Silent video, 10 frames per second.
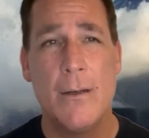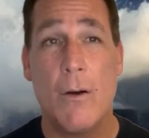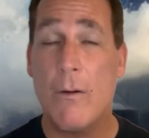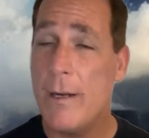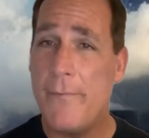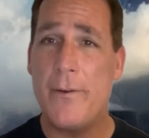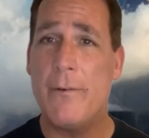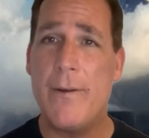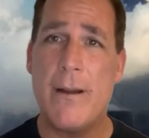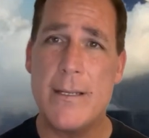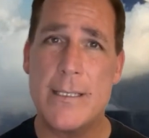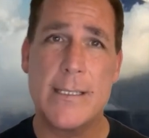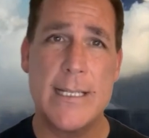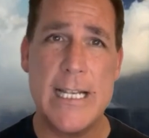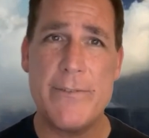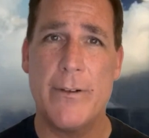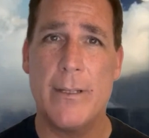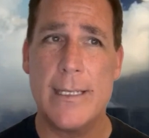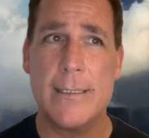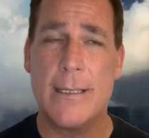or if you're very successful,
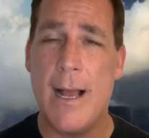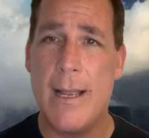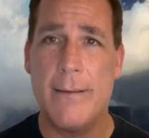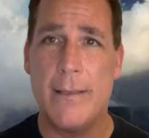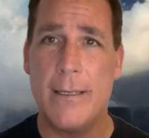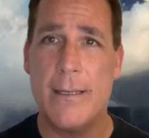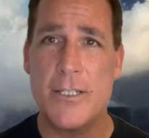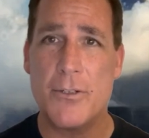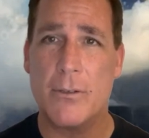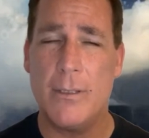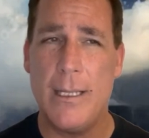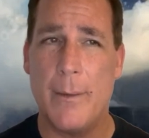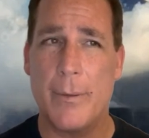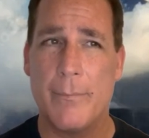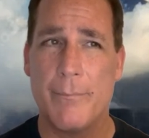like the guy in the initial clip.